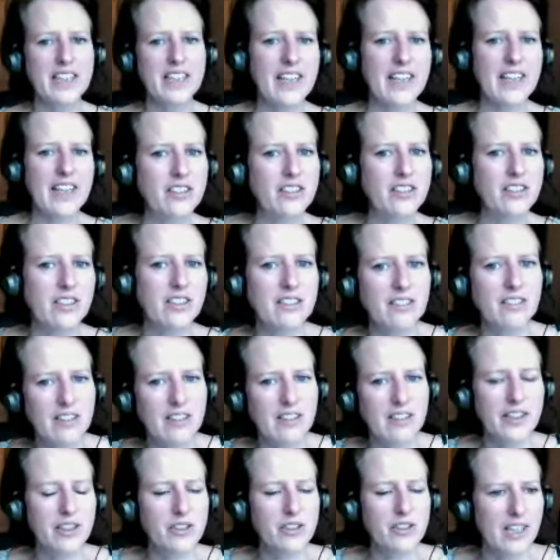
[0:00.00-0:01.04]
And
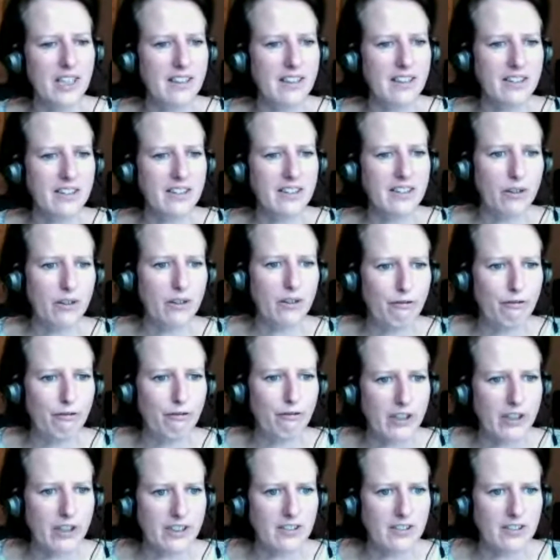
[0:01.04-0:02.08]
can you tell us how you
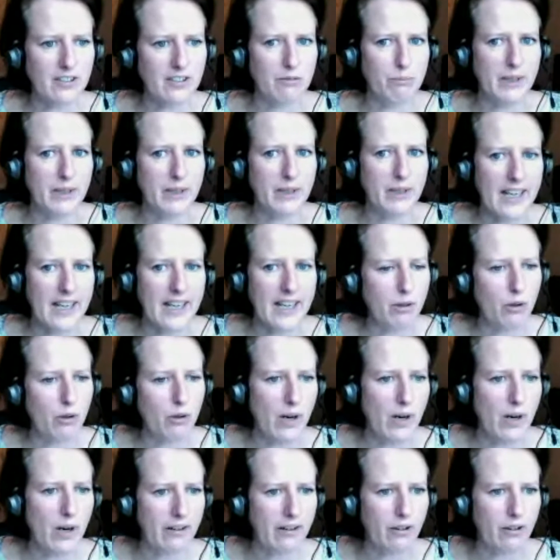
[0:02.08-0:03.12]
first became
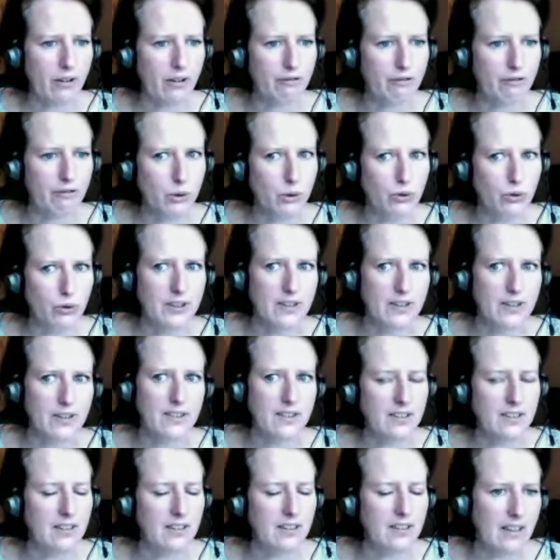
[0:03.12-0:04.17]
aware of
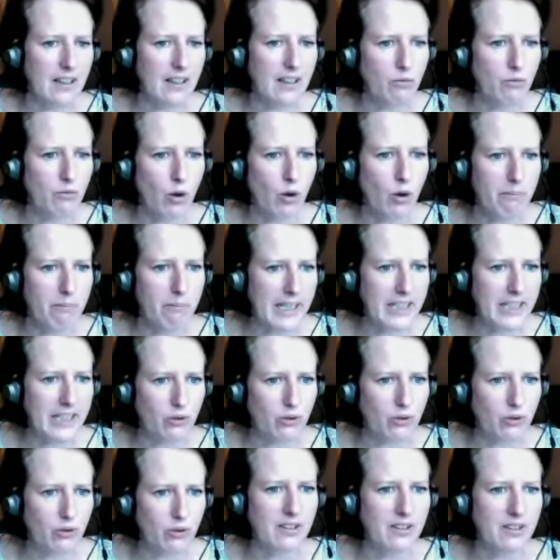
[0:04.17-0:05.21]
MOOCs and what made you
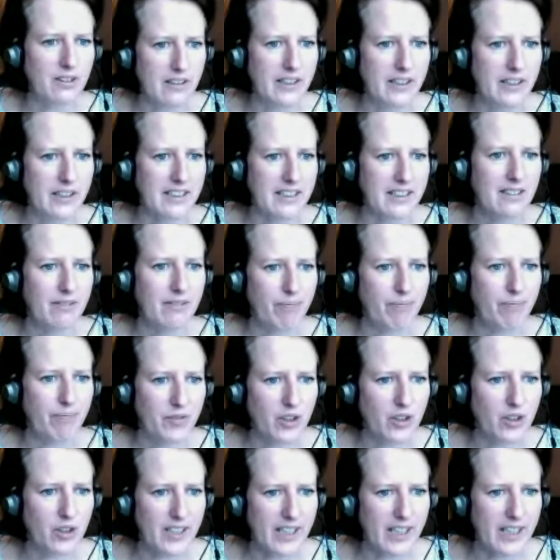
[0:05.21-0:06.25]
decide to
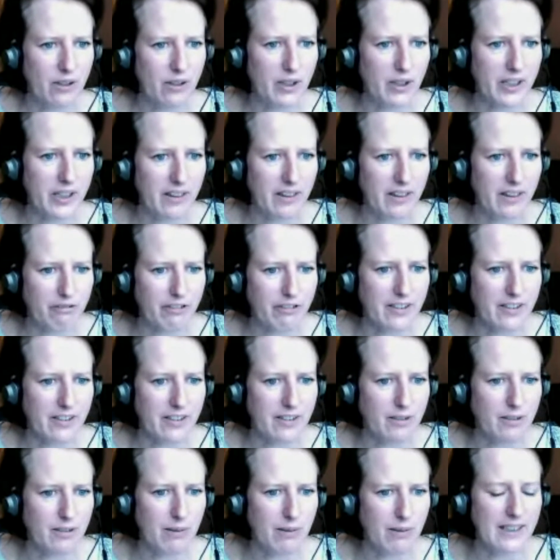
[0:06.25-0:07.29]
take one in the
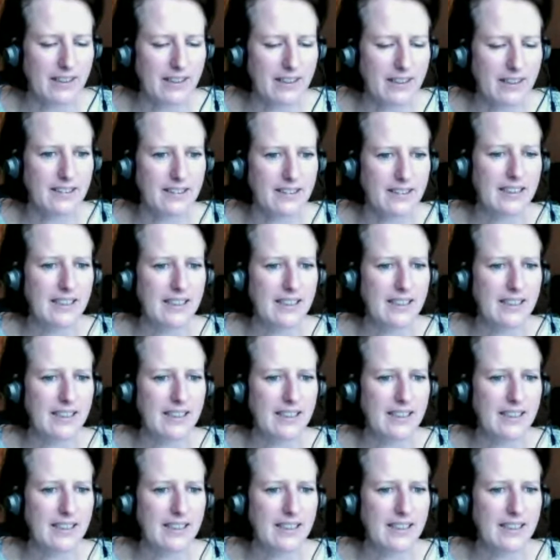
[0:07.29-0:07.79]
first place?